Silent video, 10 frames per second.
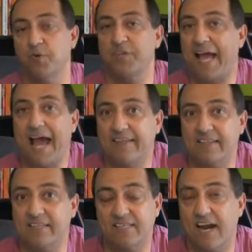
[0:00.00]
with
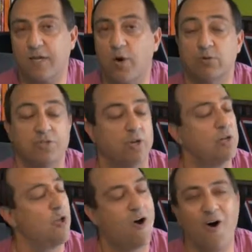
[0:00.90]
athletes that I coached a
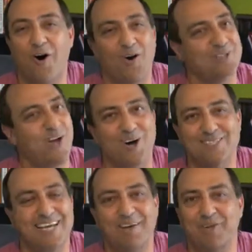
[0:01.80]
long, long
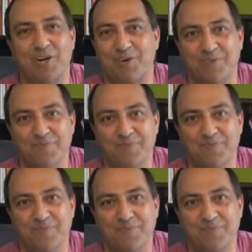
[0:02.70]
time ago.